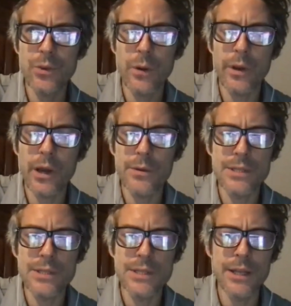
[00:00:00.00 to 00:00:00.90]
where we are with
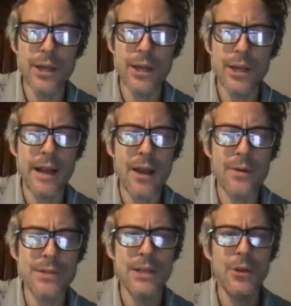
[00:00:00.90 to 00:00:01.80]
CDR right now,
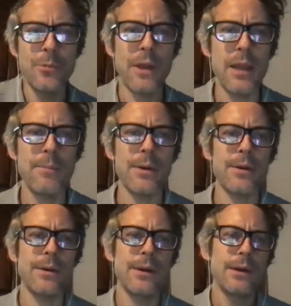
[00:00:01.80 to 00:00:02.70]
is in your paper,